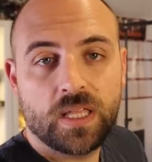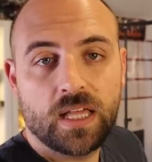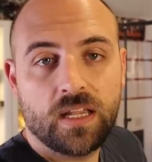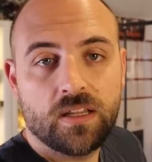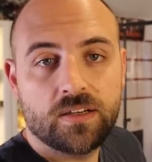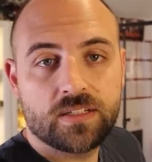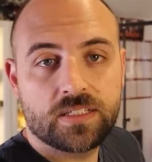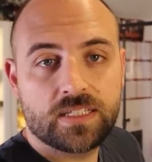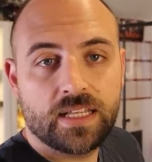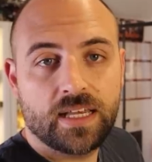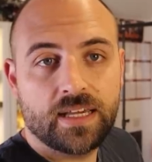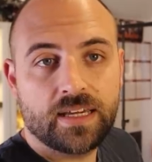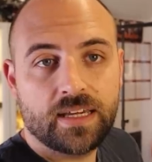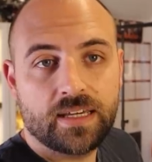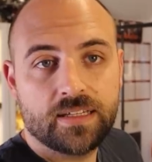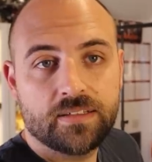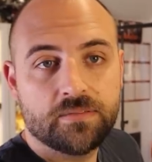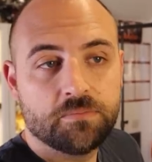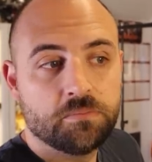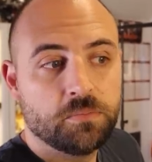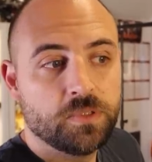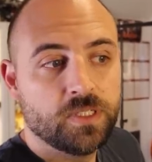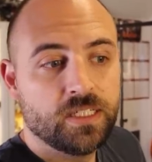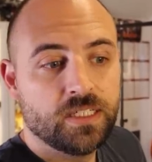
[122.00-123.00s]
what that looks like
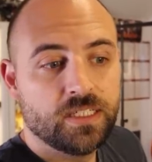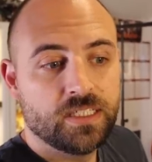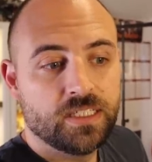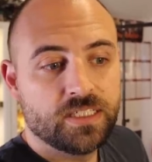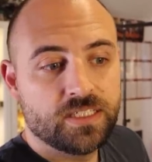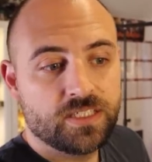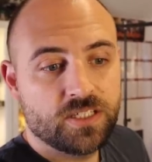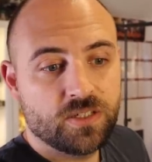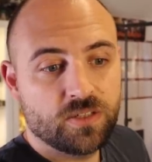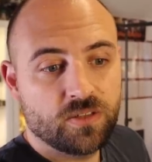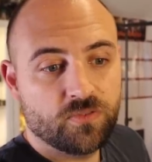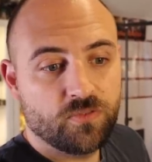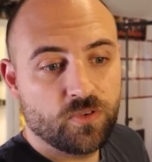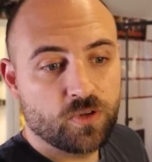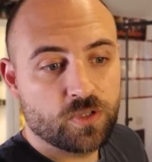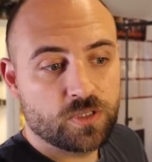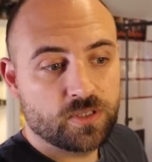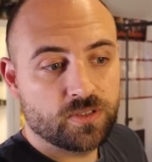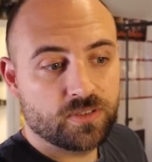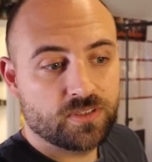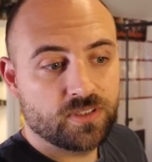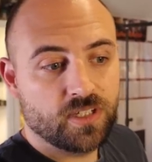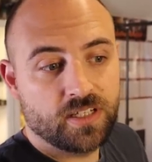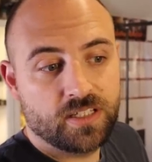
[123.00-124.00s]
and see what the
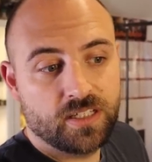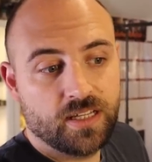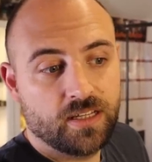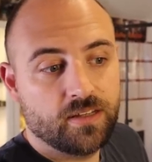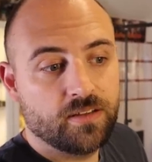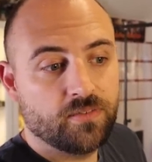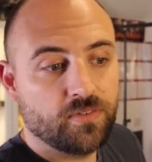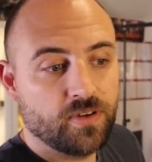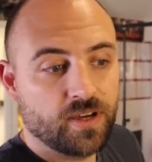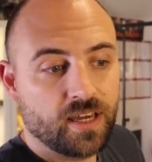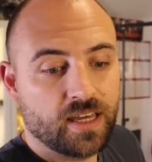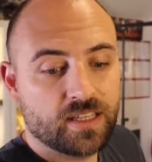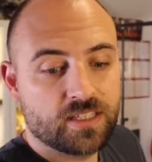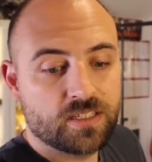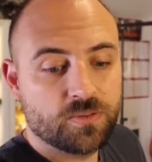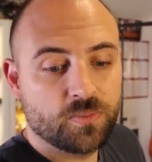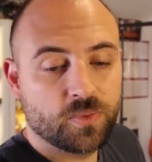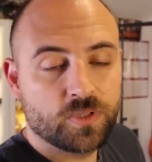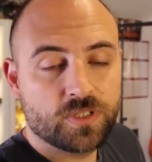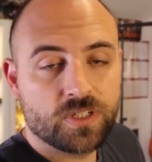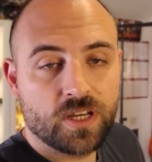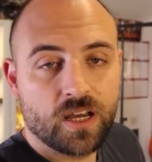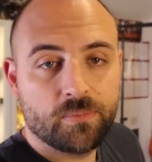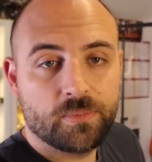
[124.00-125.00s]
force looks like, and then if I get some
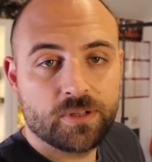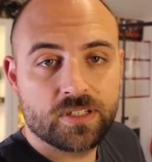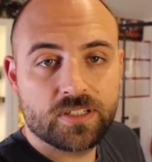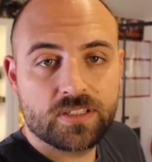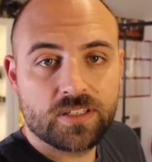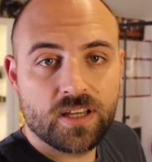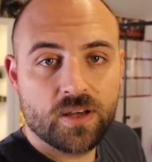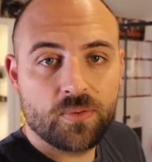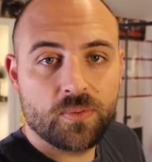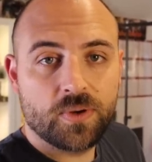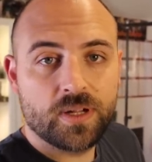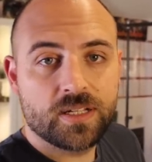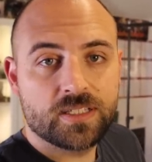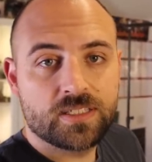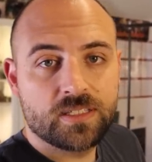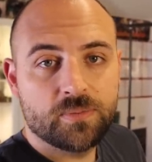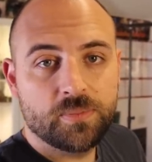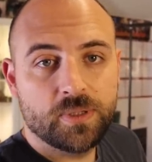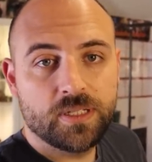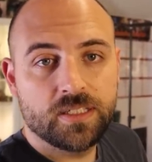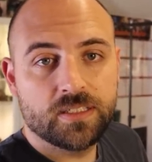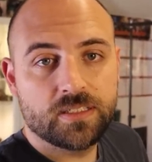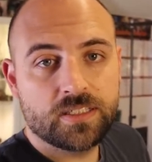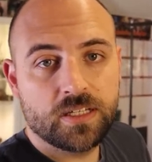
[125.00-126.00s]
more time I'll decide what else to
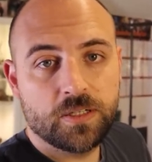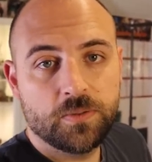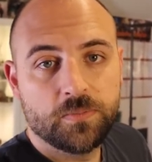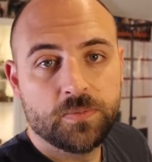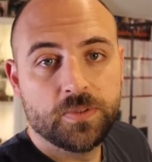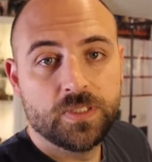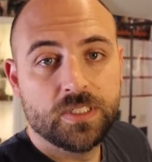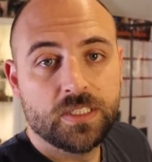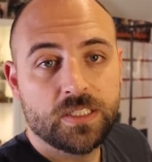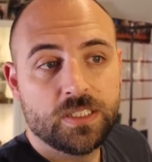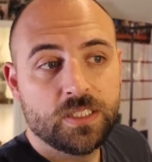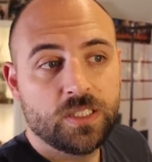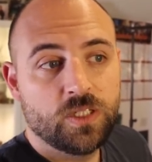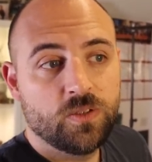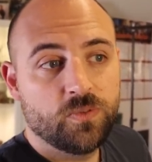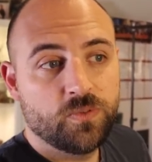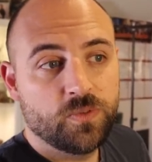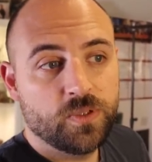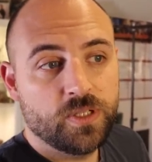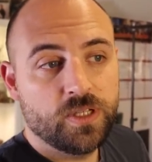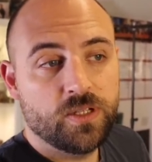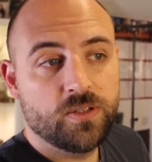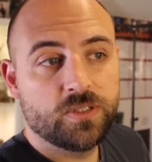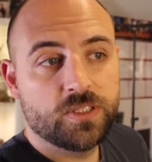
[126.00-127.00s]
build. So
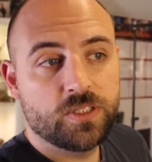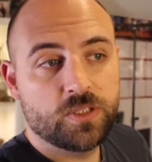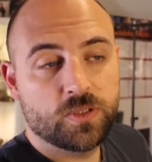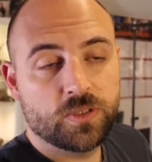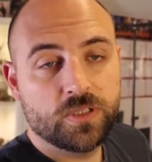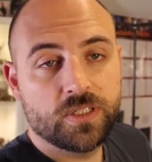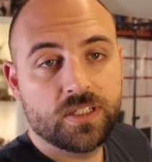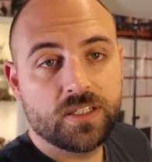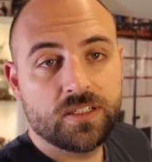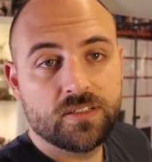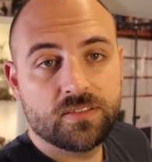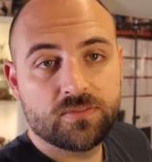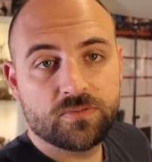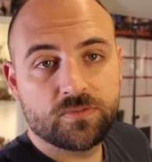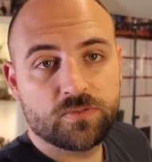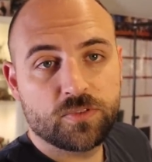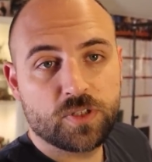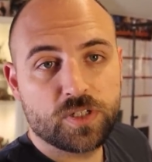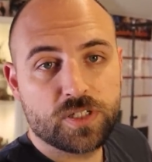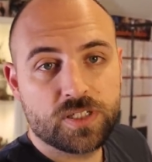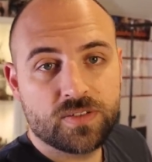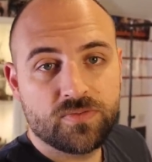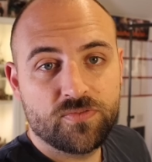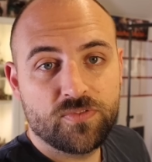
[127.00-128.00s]
hopefully you enjoy the
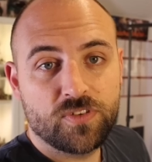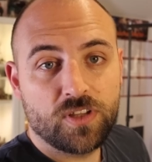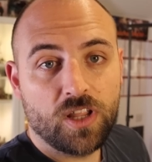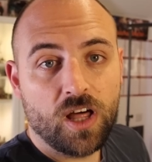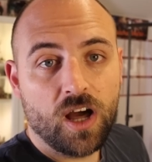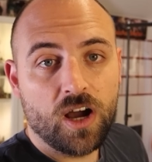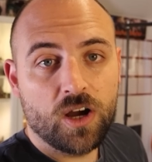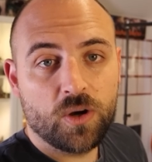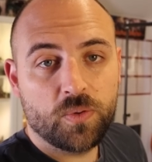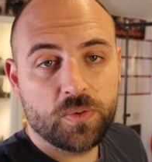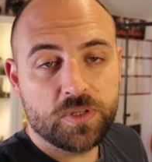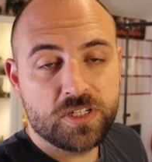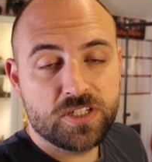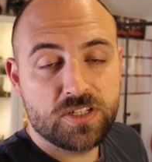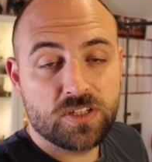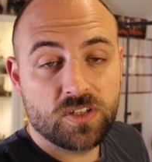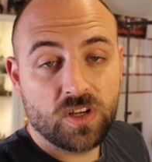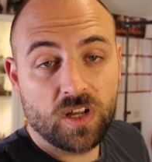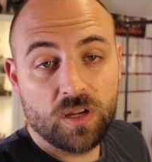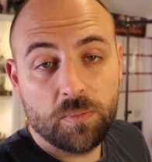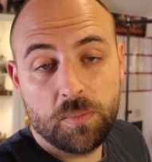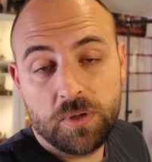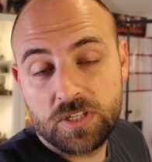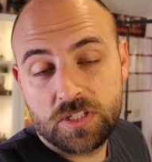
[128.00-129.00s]
first vlog, which is
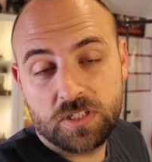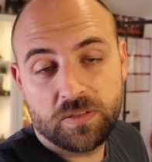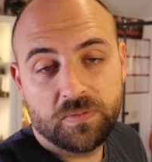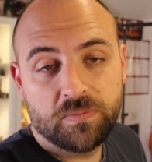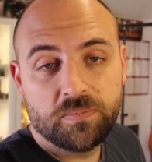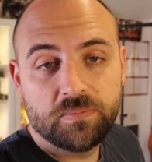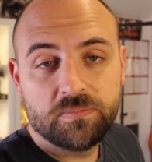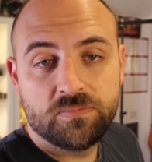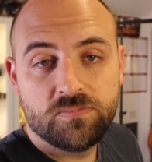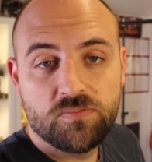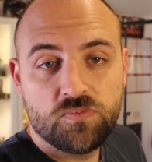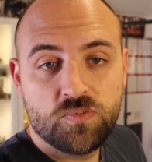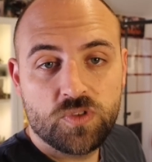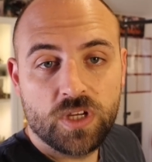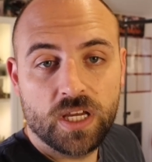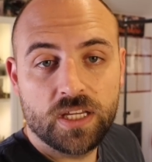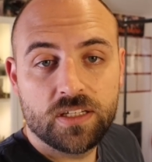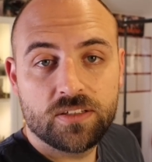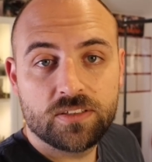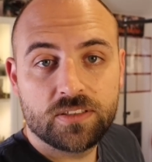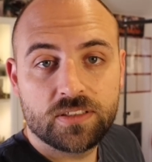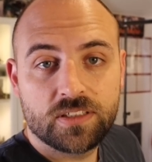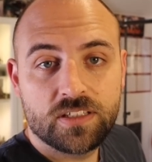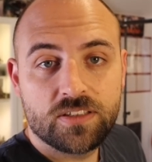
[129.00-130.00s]
going to be some
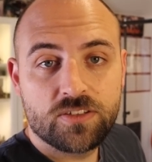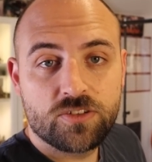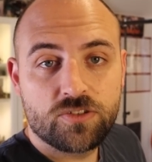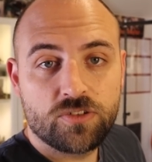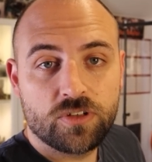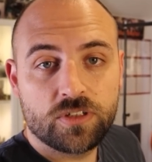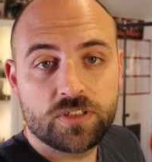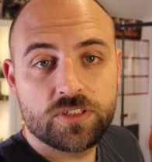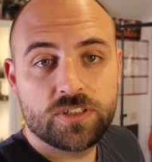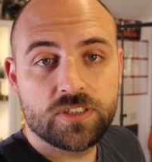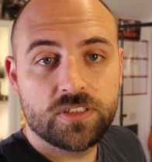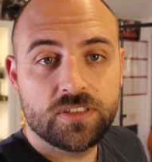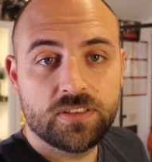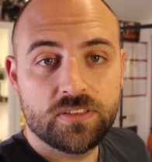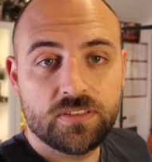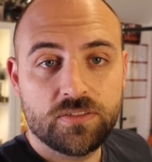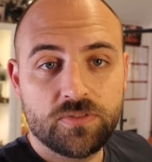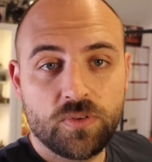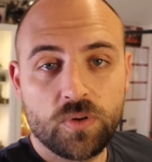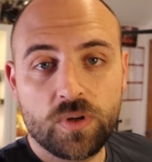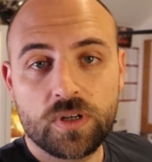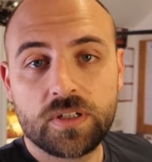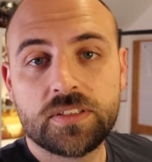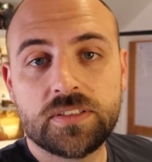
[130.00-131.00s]
gentle construction
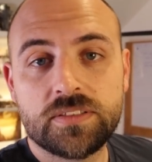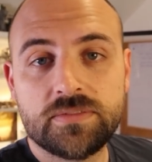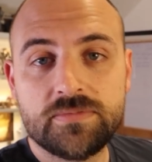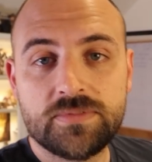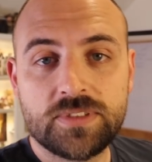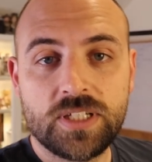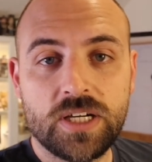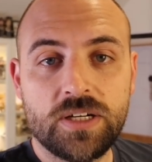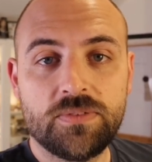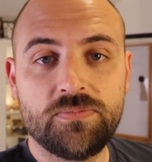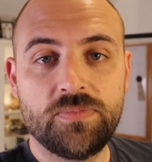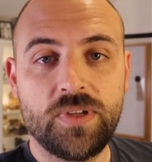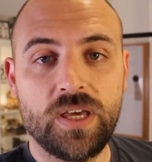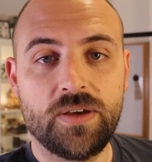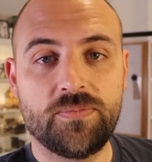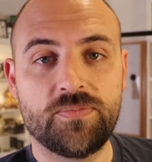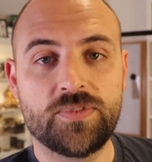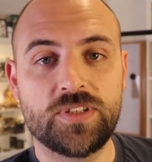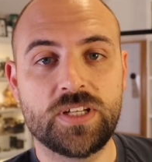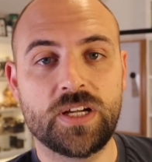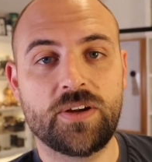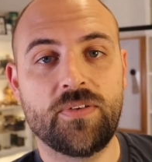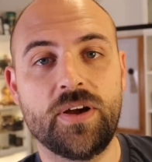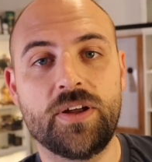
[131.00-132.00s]
of orcs. So yeah,
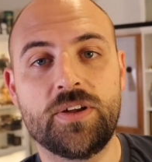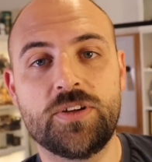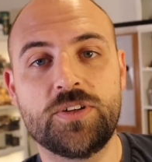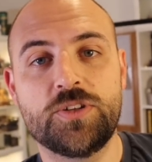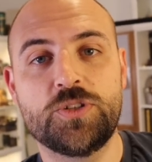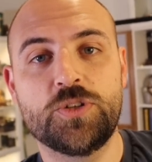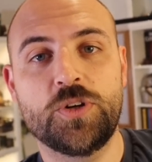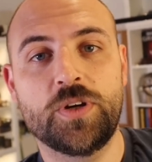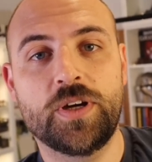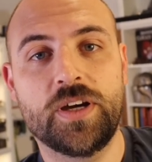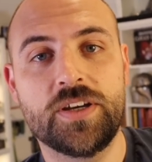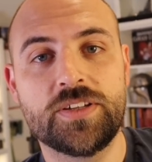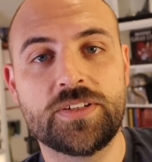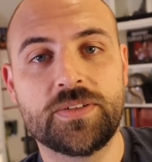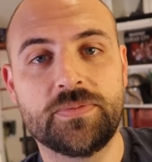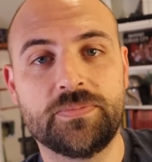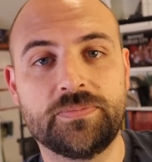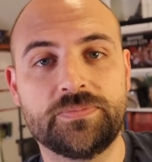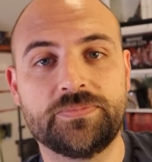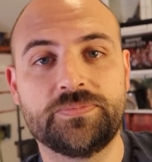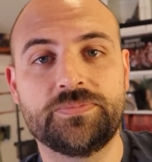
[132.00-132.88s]
stick around and enjoy, guys.